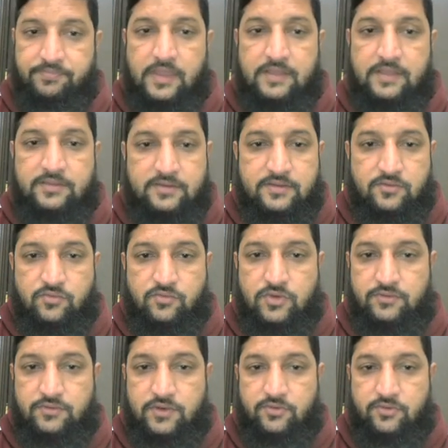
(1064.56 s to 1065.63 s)
This is
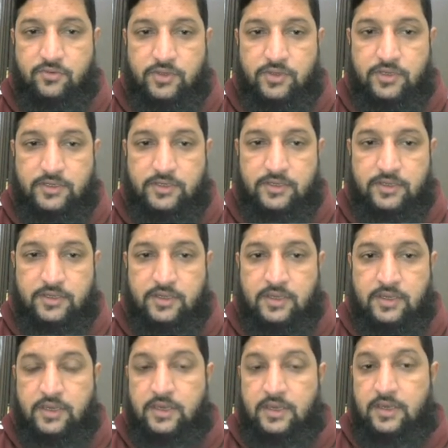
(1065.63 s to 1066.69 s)
one way of doing it.
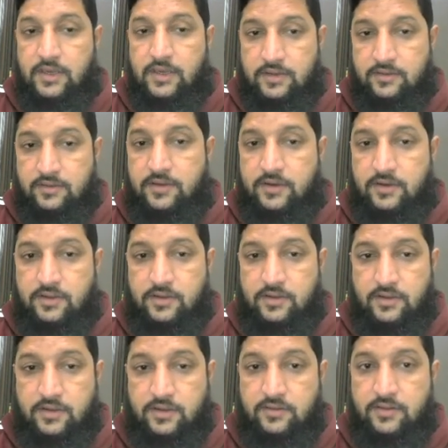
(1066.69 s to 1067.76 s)

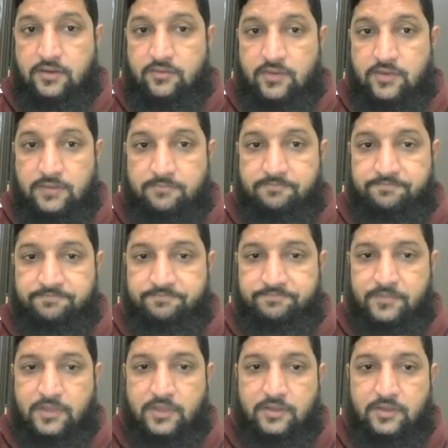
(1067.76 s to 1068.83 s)
Another way
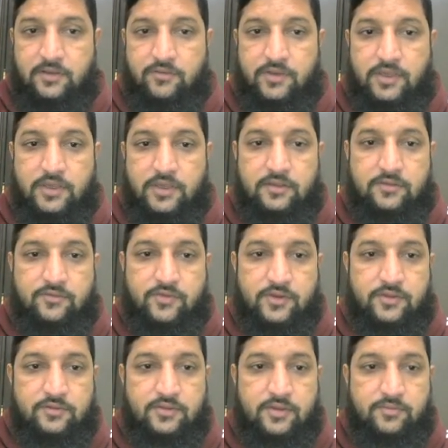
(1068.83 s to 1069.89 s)
is, for
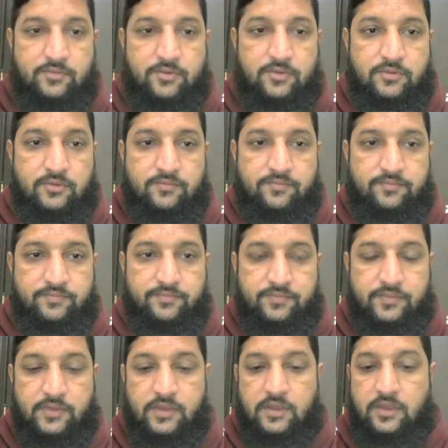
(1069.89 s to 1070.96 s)
example,
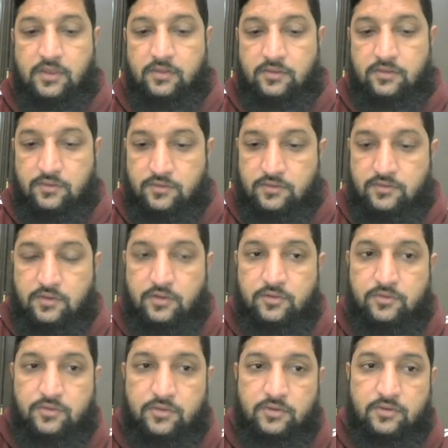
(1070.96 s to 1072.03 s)
this is
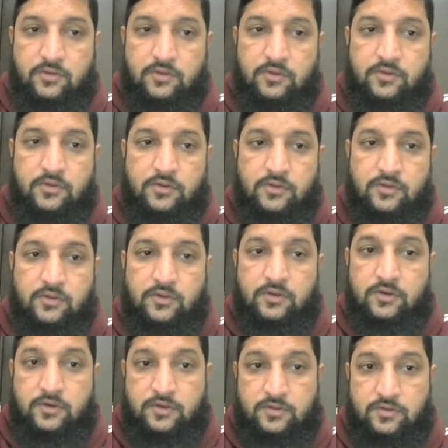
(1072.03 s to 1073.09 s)
also
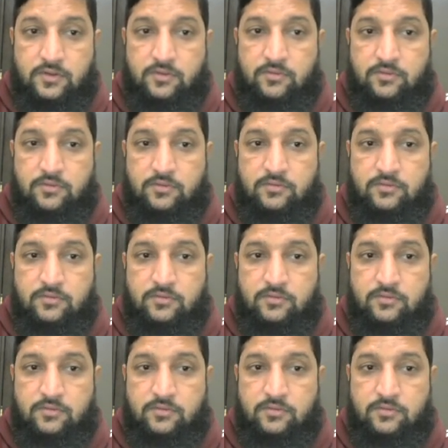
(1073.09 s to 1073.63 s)
discount.